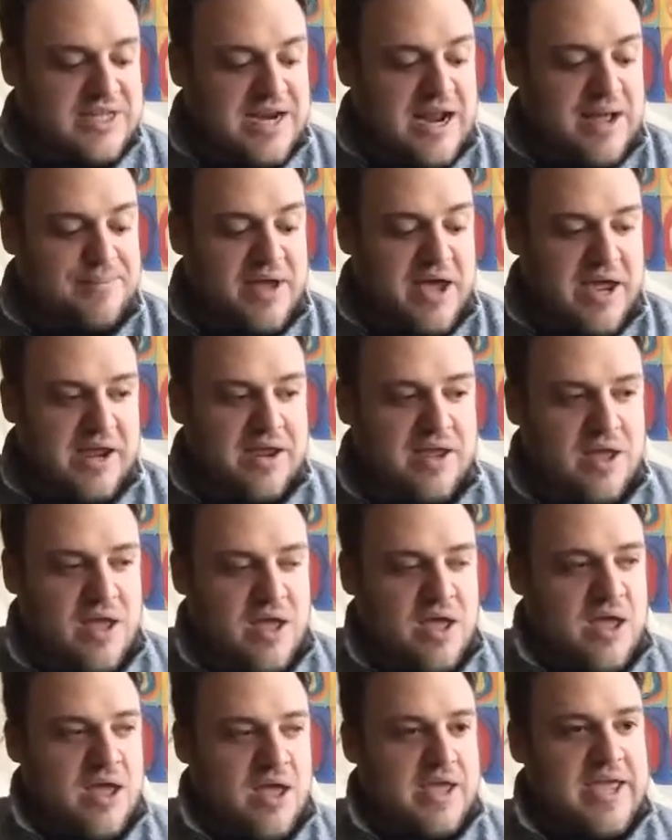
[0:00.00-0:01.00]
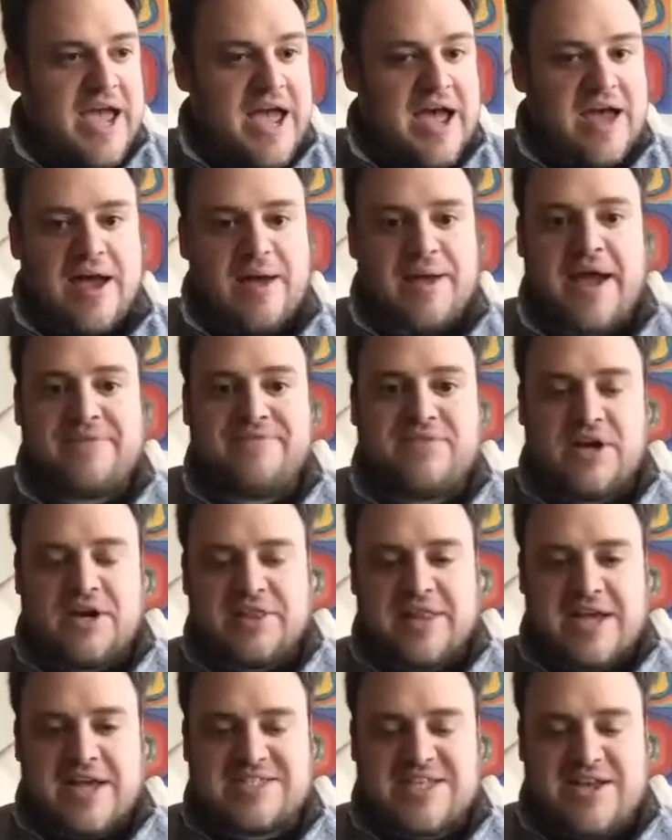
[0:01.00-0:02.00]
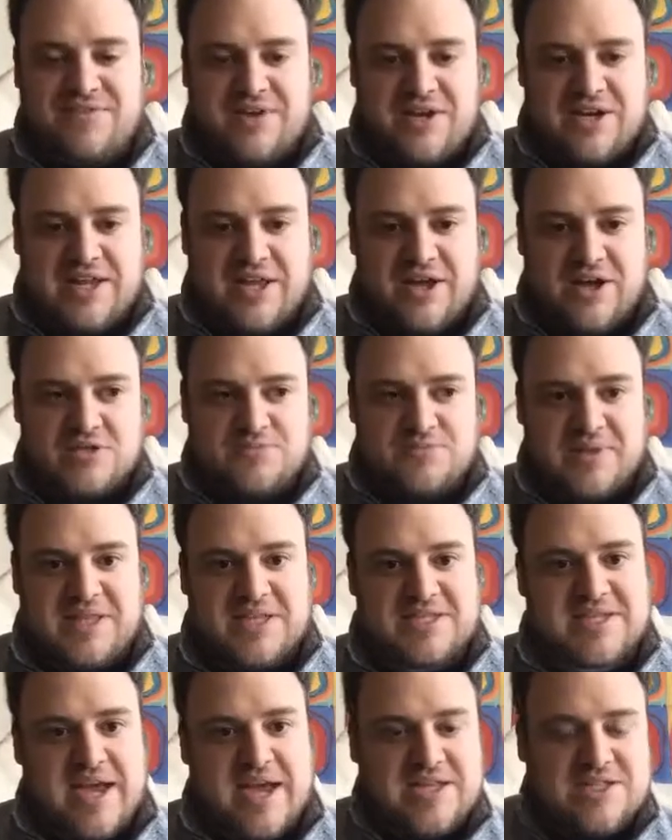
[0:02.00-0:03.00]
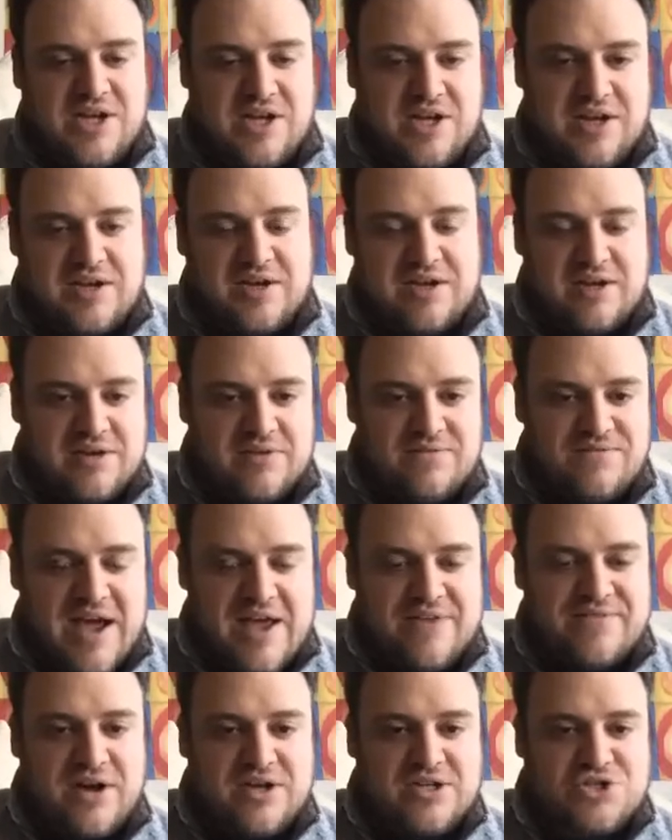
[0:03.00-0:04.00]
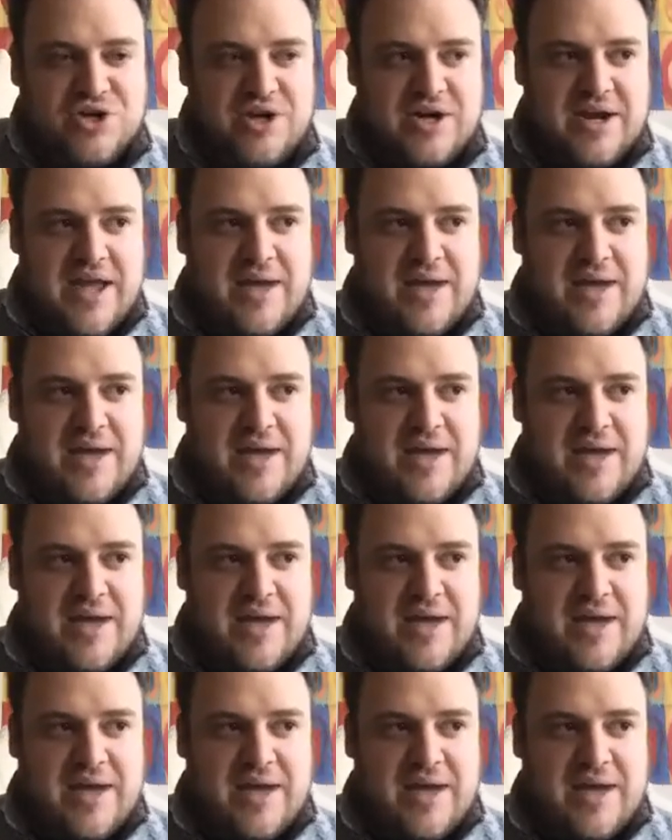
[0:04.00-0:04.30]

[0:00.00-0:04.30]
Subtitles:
And I'm like, yeah, I've done like 70 deals, but this guy's done 500.